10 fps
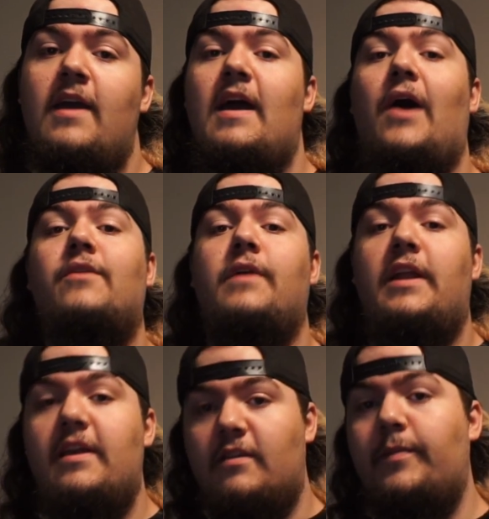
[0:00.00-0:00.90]
Out of
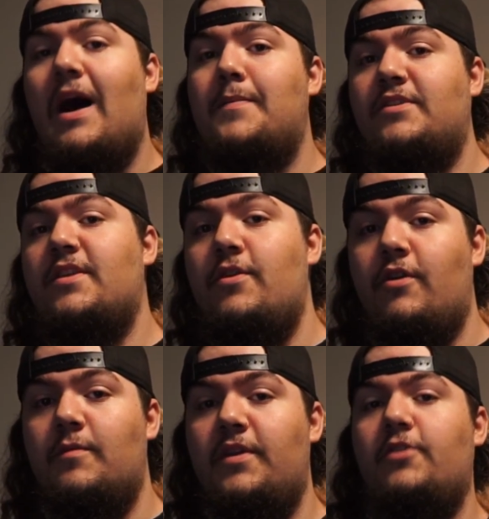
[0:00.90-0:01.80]
any of the Papas that you
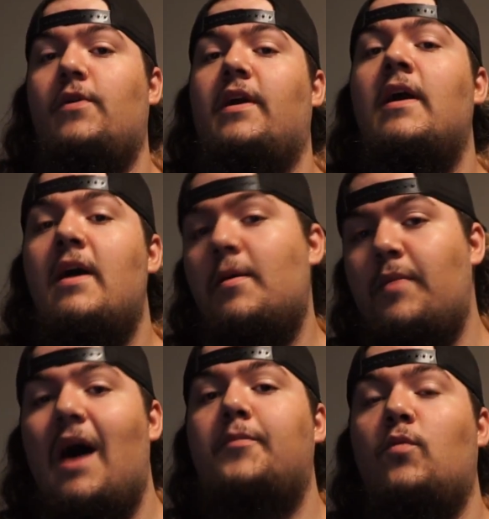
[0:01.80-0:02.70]
could be doing,
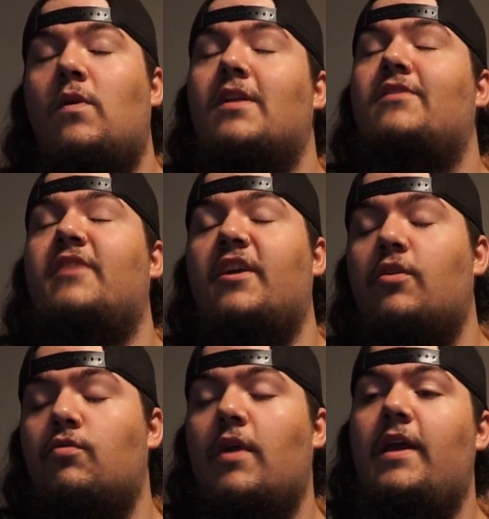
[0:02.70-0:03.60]
Papa One is a
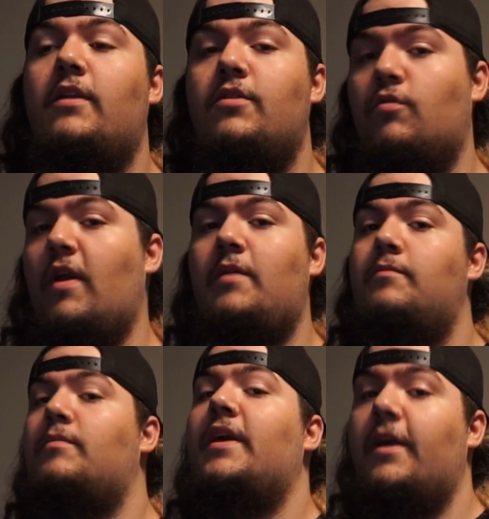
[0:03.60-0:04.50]

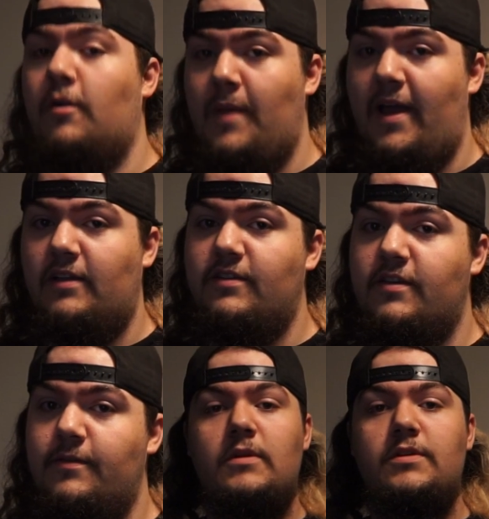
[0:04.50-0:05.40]
great beginner mask.
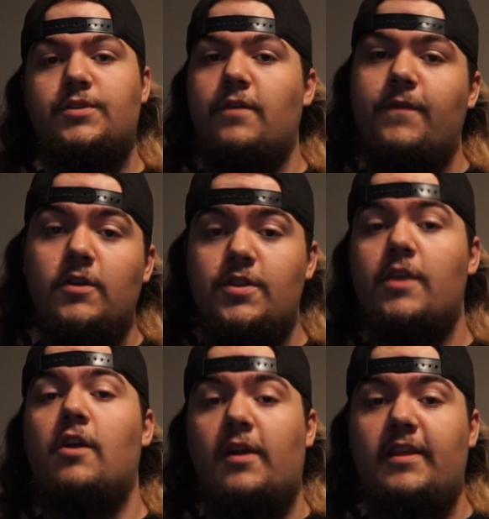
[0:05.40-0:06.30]
So the first thing
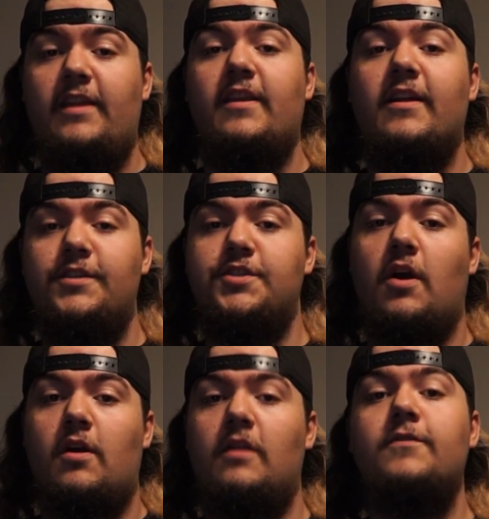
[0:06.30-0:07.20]
you're going to need to get
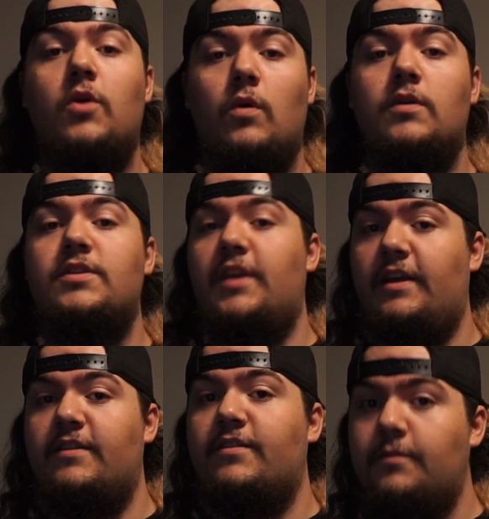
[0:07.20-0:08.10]
started, of course,
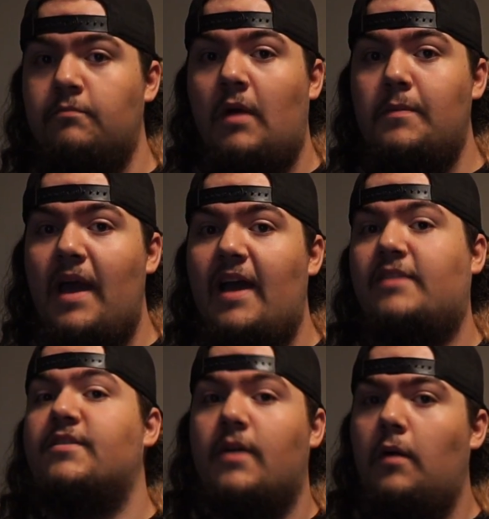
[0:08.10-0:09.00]
is a
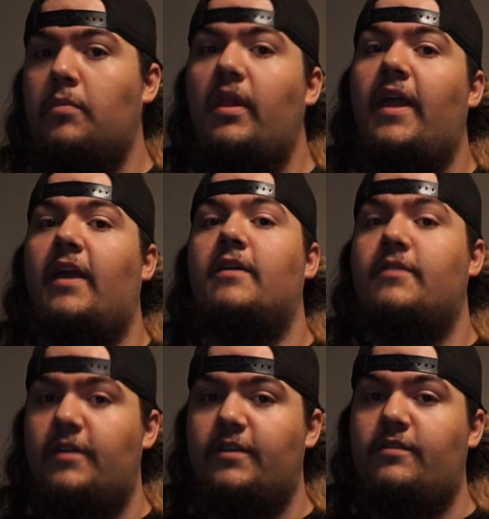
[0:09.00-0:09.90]
mask, a blank
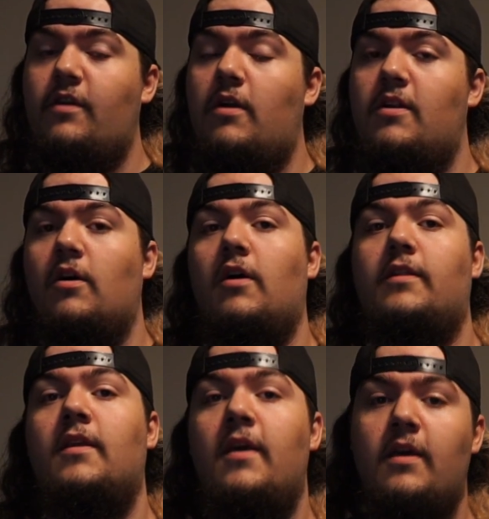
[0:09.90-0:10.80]
to get started on.
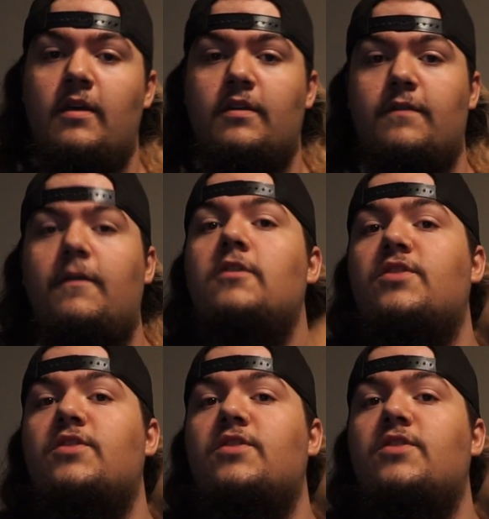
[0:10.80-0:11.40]
The first